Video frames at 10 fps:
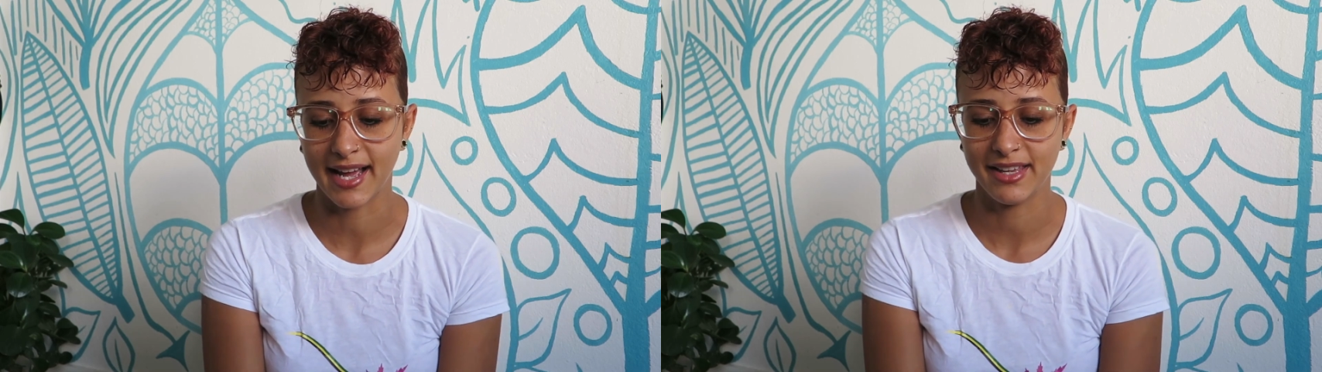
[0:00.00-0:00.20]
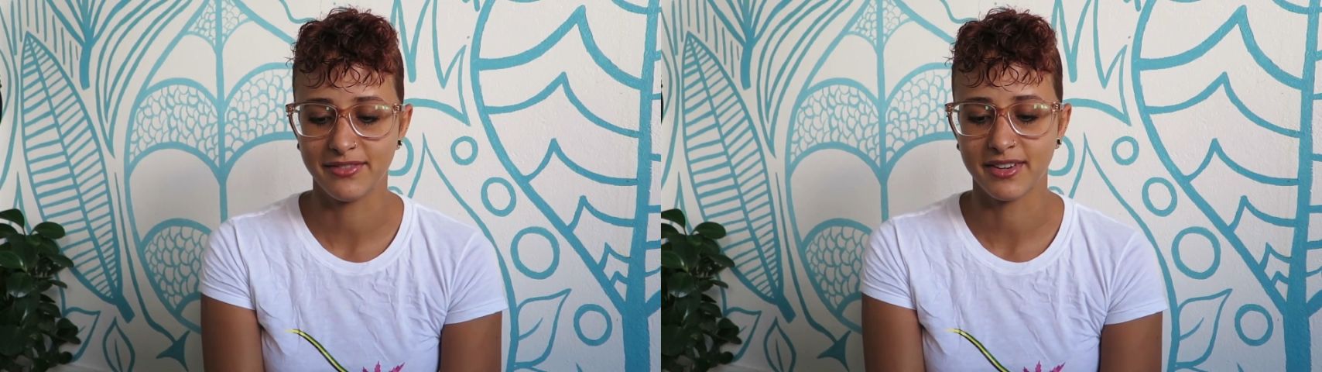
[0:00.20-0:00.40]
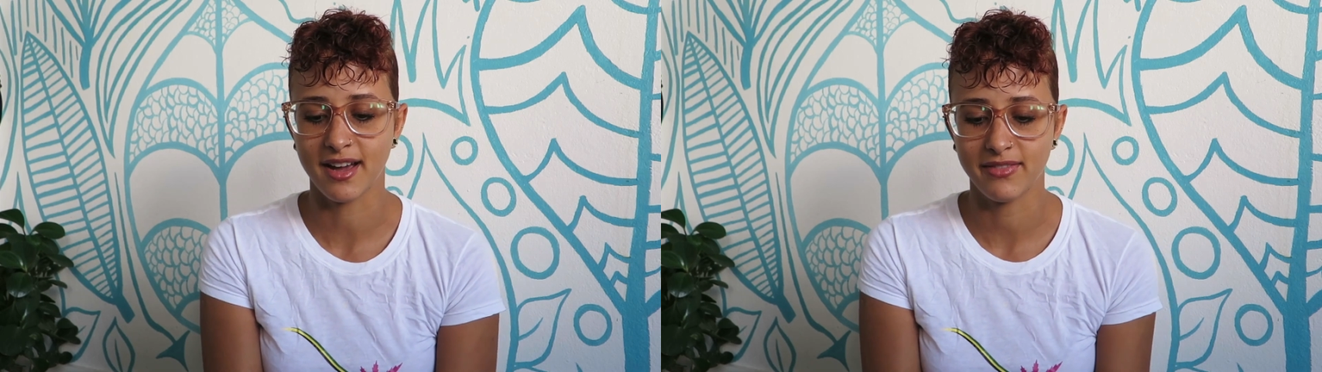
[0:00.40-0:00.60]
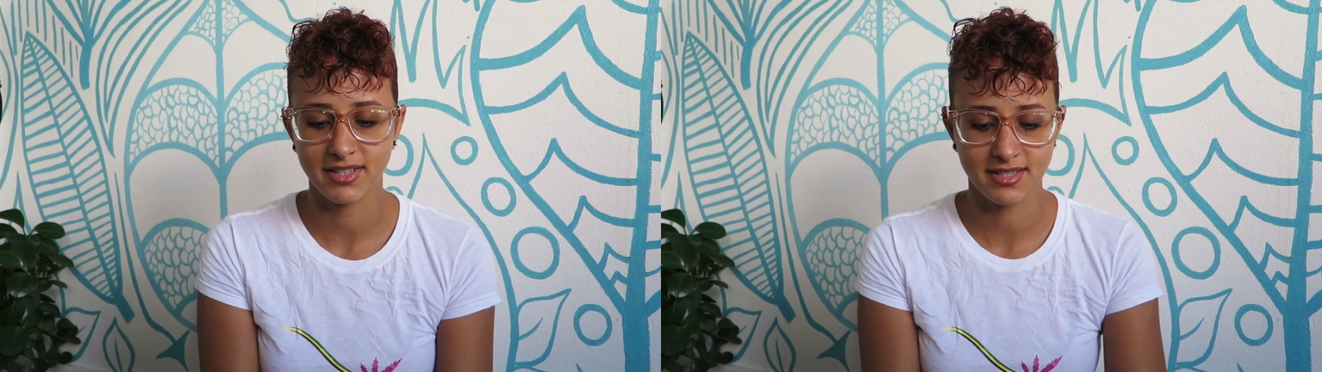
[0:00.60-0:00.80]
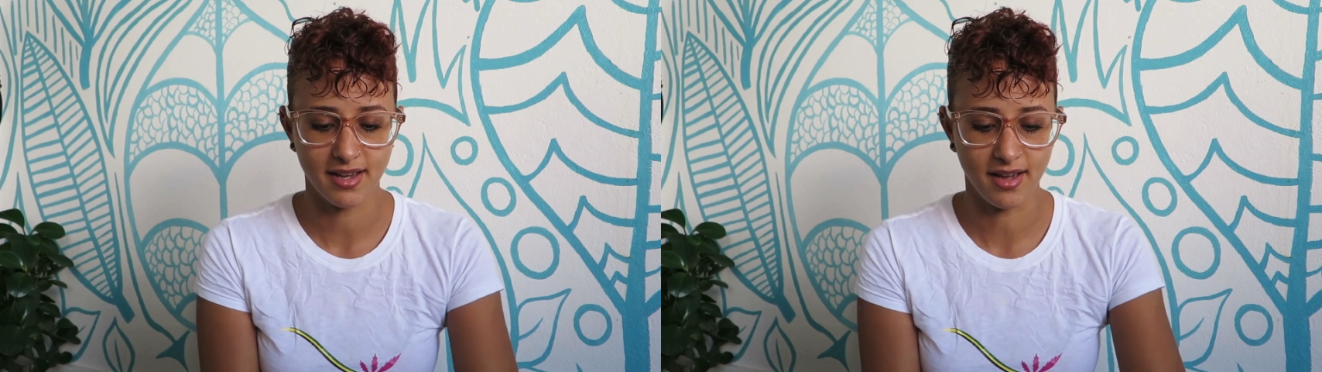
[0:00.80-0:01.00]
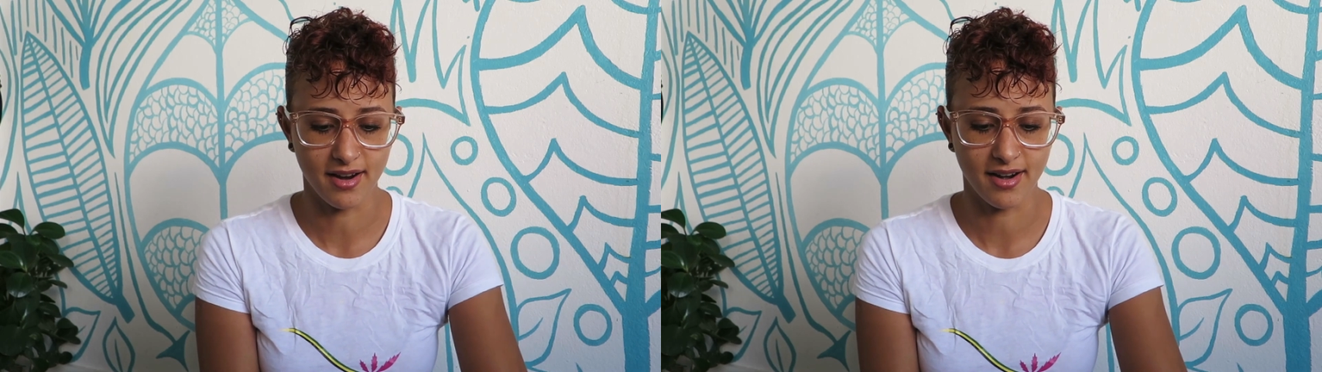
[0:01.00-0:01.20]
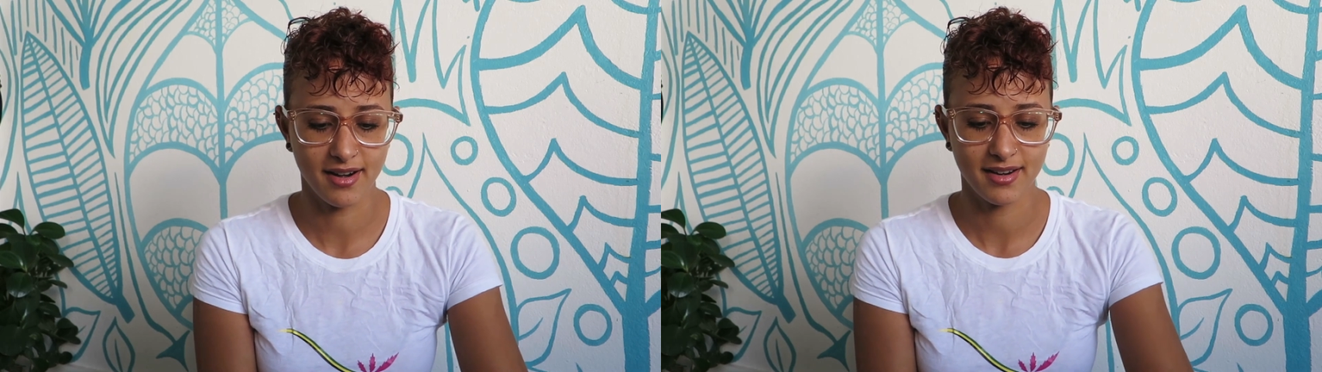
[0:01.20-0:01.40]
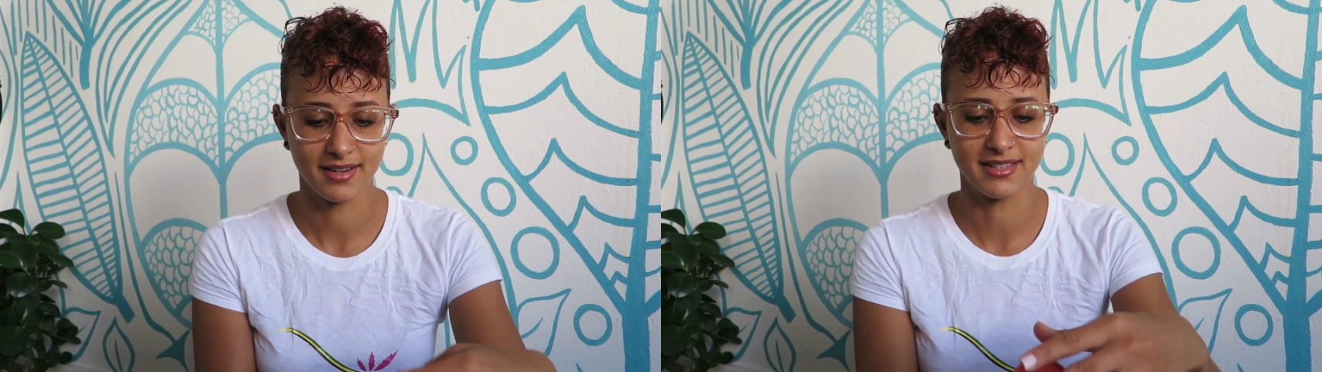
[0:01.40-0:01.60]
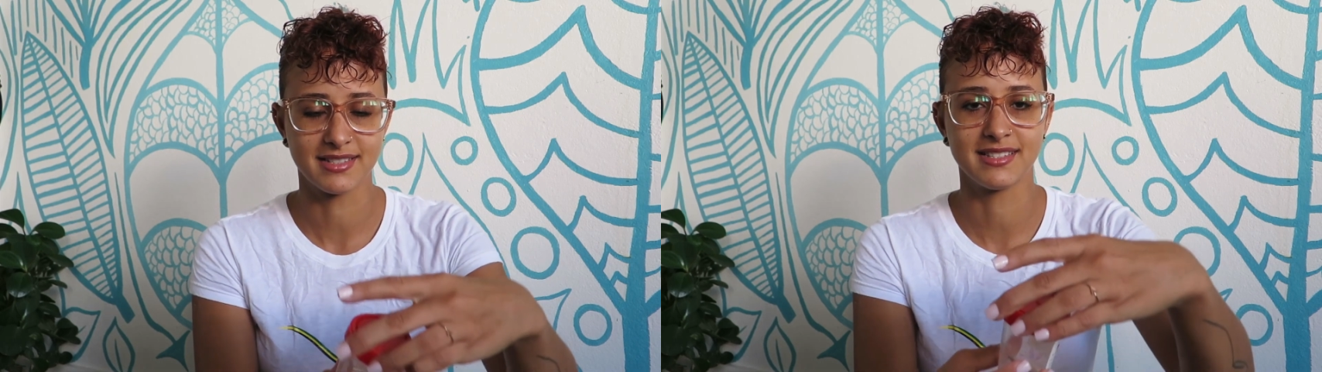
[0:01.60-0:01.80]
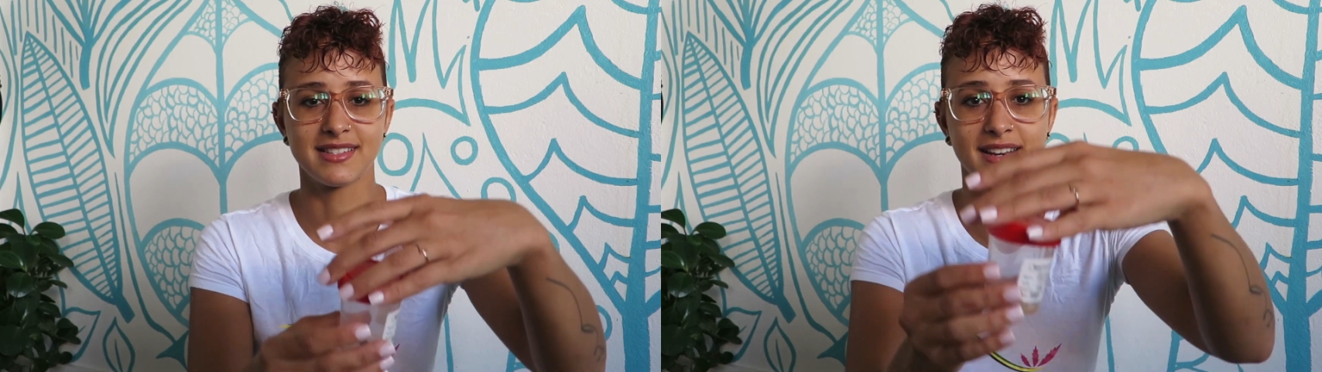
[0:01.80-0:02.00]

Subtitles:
I even have it here, this is